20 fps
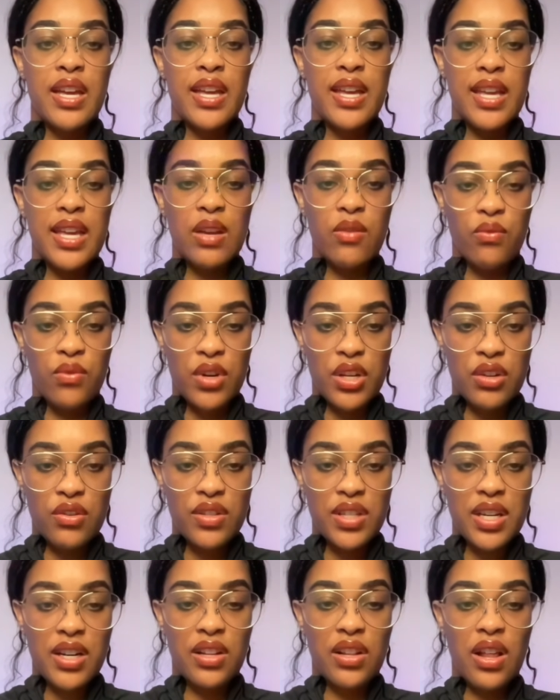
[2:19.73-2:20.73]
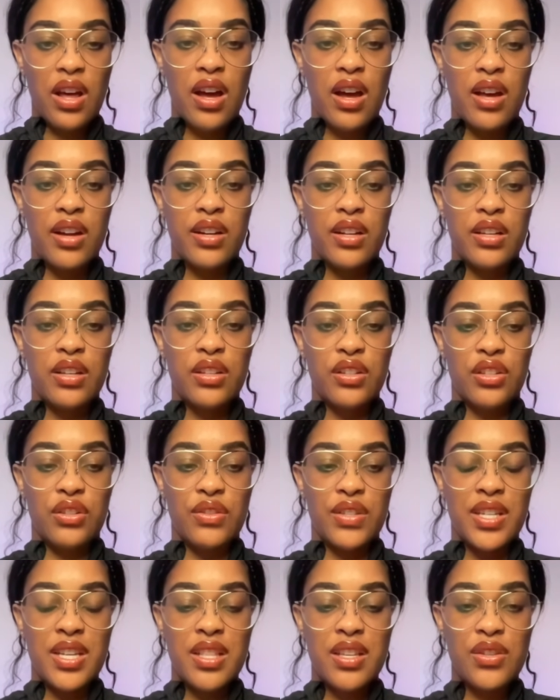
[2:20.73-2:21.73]
If we're using Claude, do you
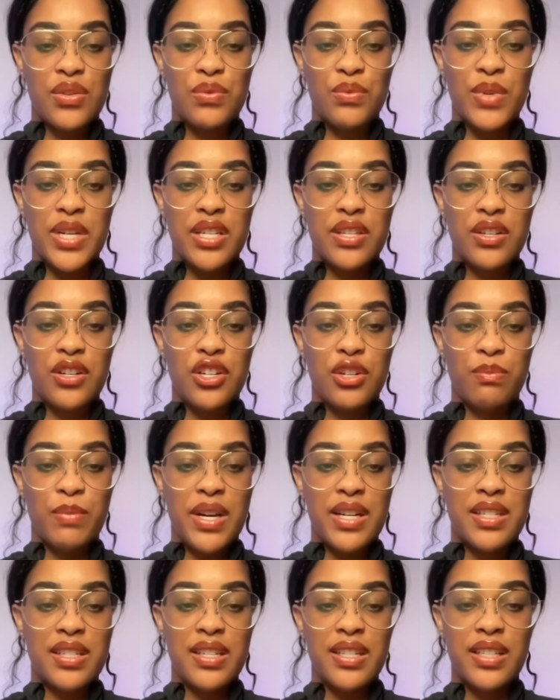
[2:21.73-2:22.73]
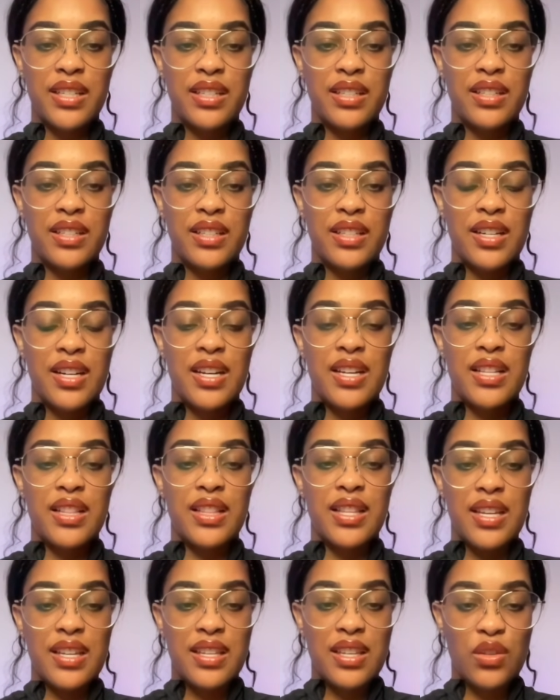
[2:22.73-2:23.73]
see this research button here?
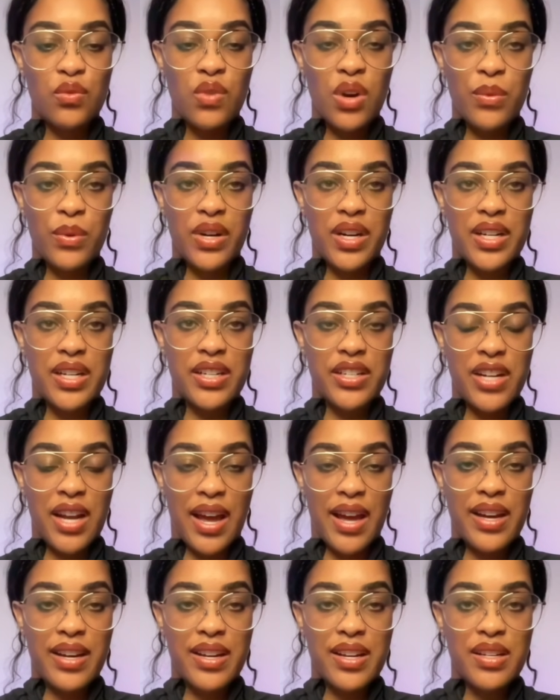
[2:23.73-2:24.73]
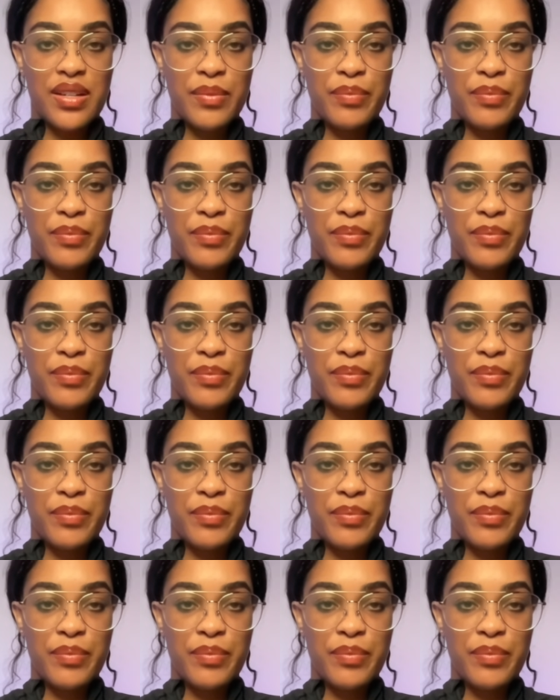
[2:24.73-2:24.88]
This is what we're gonna check.